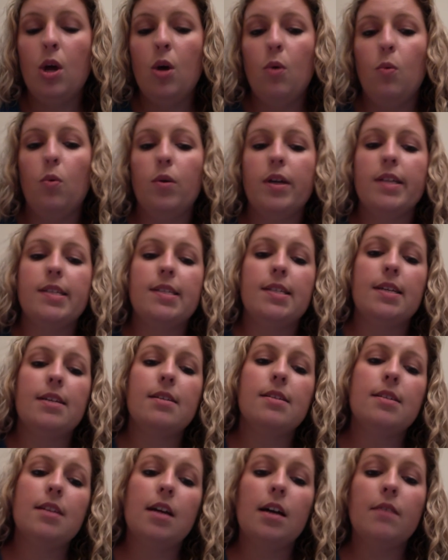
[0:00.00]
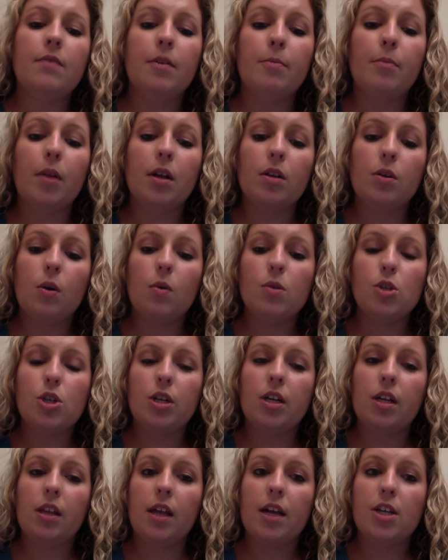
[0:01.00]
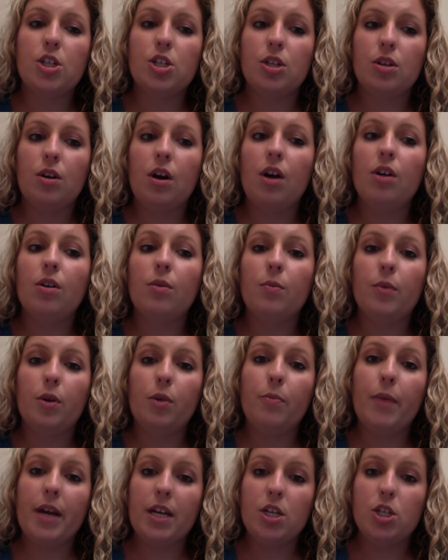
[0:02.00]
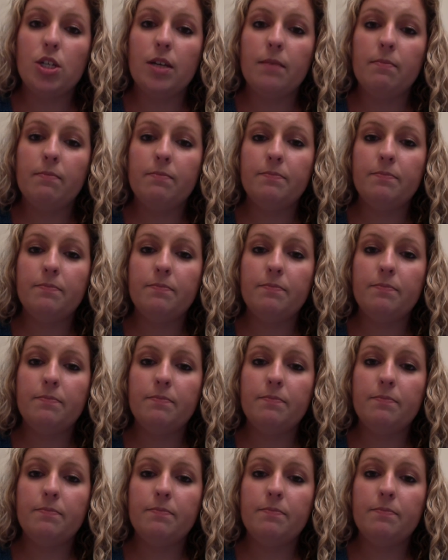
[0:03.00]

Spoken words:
will consist of a blood culture collection on a real patient.